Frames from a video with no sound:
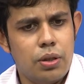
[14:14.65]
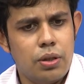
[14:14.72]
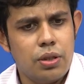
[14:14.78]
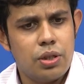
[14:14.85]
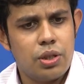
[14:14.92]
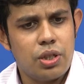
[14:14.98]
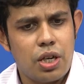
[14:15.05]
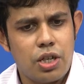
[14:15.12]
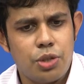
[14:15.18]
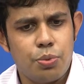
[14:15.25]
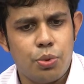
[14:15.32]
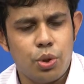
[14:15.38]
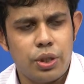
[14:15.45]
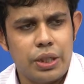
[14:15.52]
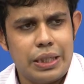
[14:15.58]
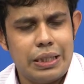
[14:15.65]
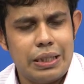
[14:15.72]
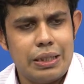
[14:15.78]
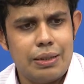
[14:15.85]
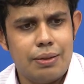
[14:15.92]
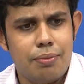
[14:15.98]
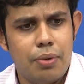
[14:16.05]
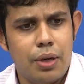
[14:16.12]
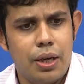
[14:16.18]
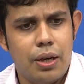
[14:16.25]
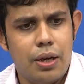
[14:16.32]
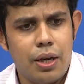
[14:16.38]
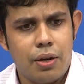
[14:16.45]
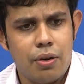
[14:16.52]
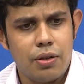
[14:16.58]
is transported
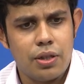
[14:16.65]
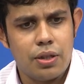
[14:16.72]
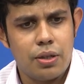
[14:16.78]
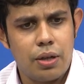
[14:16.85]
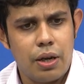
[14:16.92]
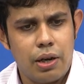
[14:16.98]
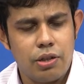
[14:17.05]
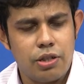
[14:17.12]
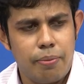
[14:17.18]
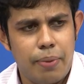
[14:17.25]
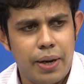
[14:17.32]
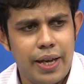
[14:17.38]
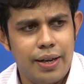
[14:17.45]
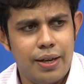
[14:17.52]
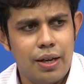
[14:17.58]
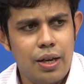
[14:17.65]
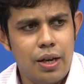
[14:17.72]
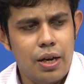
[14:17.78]
across a plane,